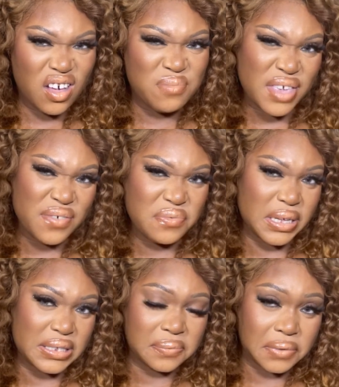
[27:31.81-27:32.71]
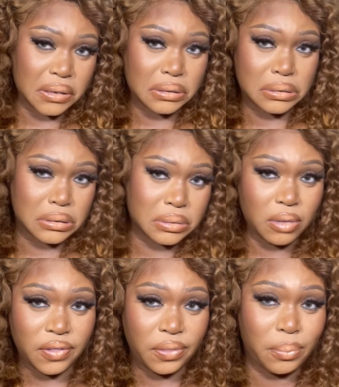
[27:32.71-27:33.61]
I'm giving myself like a
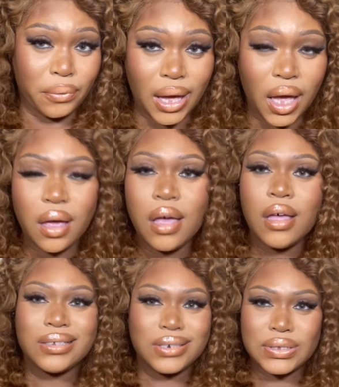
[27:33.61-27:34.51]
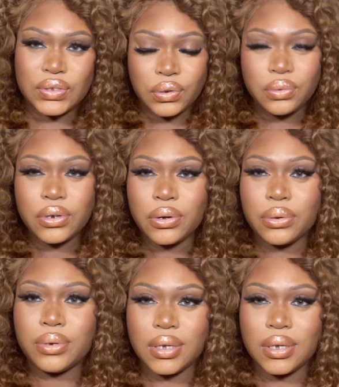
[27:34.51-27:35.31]
6-month break just to, you know,